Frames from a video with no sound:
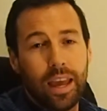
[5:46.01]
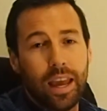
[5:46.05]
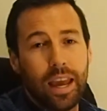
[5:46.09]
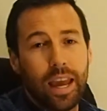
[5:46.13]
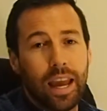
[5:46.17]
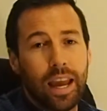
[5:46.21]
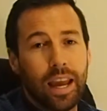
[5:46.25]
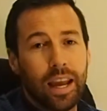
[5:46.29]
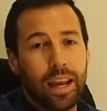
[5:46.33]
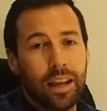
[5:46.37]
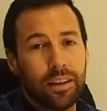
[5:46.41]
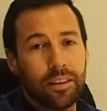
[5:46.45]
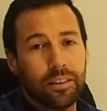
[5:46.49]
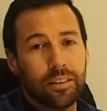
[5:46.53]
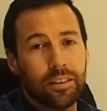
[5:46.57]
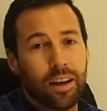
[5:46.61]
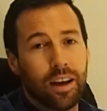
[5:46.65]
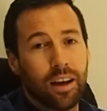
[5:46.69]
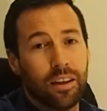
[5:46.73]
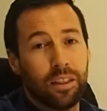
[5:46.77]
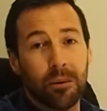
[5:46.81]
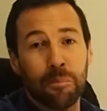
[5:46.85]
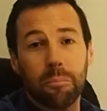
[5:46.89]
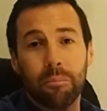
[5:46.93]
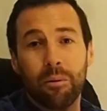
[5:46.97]
and
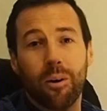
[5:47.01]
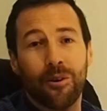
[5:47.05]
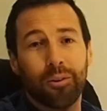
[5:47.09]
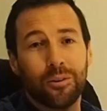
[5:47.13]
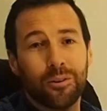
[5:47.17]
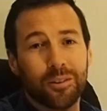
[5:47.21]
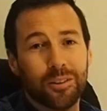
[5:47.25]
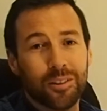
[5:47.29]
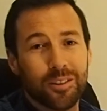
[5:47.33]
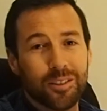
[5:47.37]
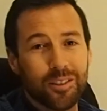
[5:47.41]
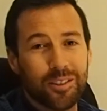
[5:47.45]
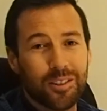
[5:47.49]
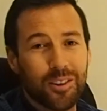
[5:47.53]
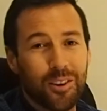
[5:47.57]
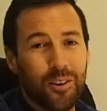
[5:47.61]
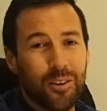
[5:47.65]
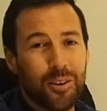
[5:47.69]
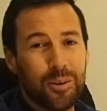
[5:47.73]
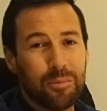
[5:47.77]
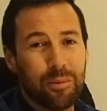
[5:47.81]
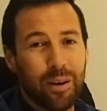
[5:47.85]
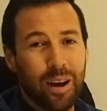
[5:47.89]
they're prone to this kind of